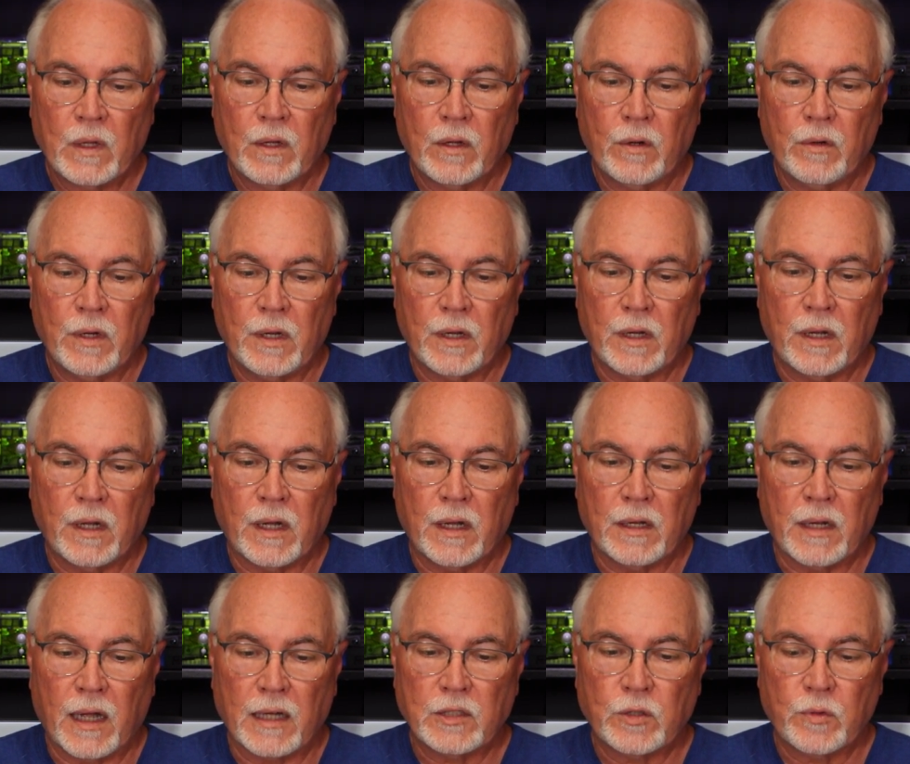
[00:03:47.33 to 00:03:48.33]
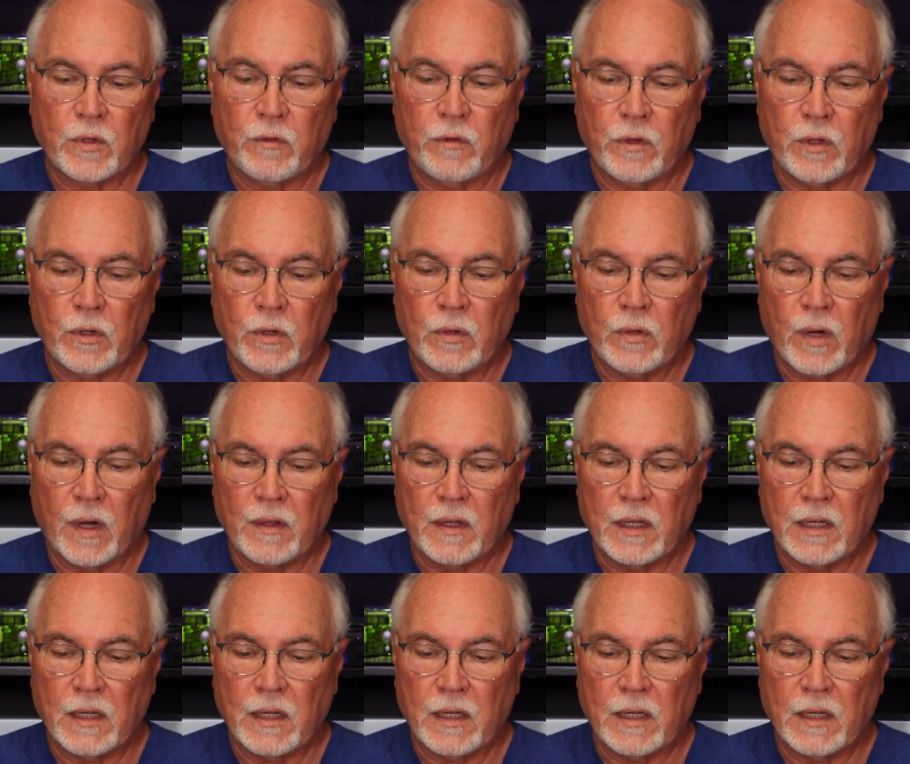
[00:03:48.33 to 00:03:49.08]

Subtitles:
who did a nice review on